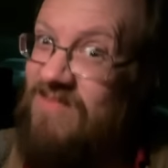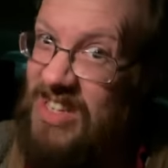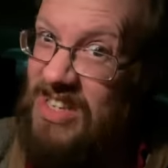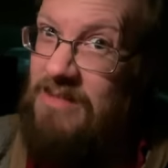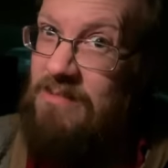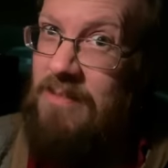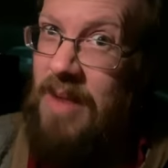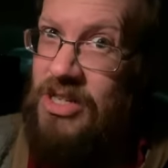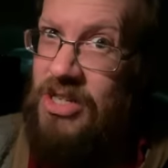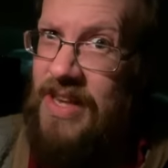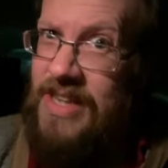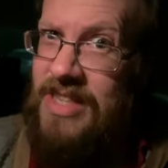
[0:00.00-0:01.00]
This is
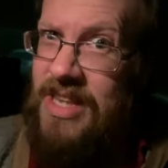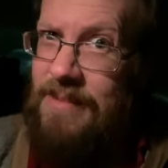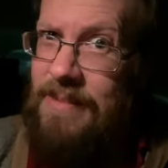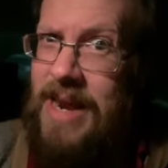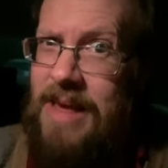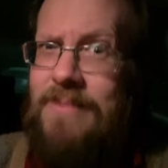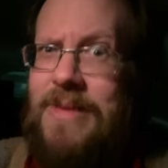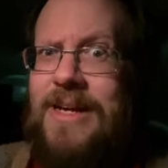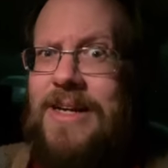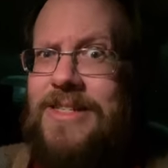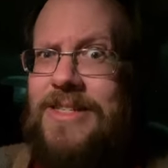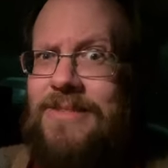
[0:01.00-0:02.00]
much less than a minute
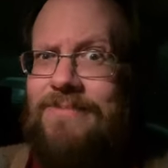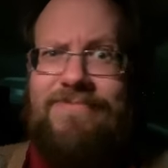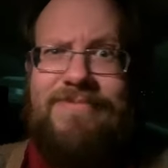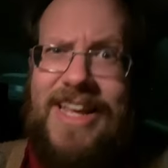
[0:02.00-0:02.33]
because